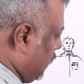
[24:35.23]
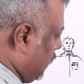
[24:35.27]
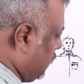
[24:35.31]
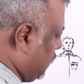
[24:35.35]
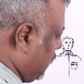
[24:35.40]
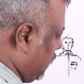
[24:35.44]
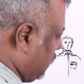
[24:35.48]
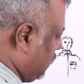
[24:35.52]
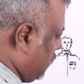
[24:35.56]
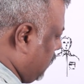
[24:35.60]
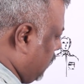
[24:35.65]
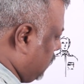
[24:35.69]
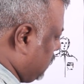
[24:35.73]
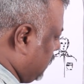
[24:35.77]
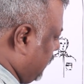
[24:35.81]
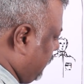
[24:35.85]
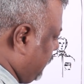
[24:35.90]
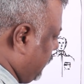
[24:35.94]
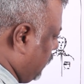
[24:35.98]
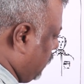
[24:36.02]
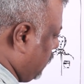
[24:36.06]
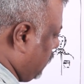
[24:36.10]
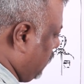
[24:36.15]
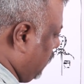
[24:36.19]
and then on the
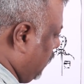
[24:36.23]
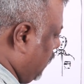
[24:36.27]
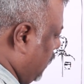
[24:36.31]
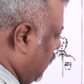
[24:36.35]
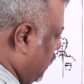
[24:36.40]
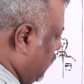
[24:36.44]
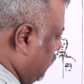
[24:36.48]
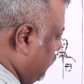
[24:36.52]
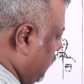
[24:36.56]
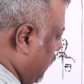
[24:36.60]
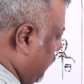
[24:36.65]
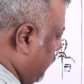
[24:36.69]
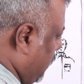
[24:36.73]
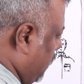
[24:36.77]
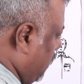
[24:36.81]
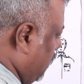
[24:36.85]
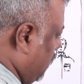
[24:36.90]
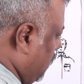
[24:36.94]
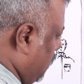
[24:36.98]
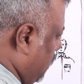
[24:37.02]
floor maybe